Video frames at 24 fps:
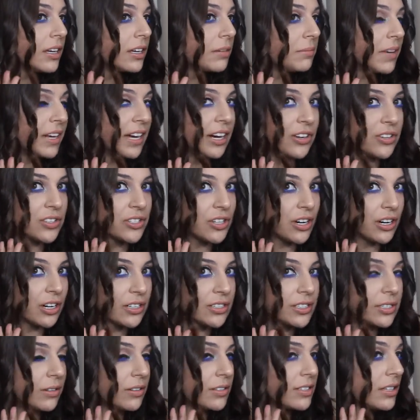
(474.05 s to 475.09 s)
My hair's dark,
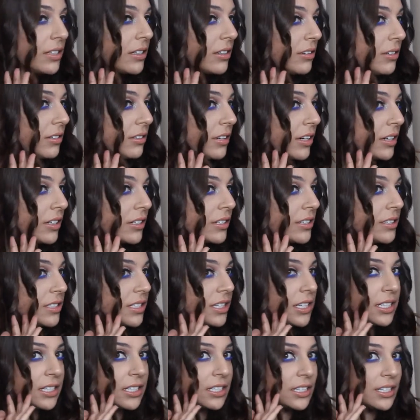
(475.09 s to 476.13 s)
so it's a little hard to
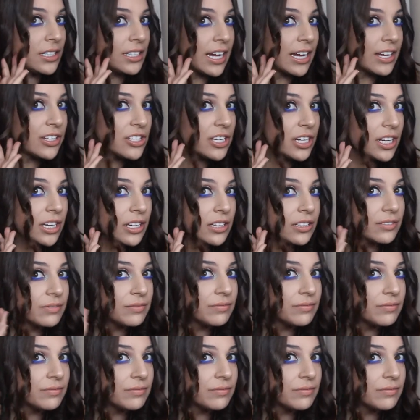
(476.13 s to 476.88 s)
see. Catch it,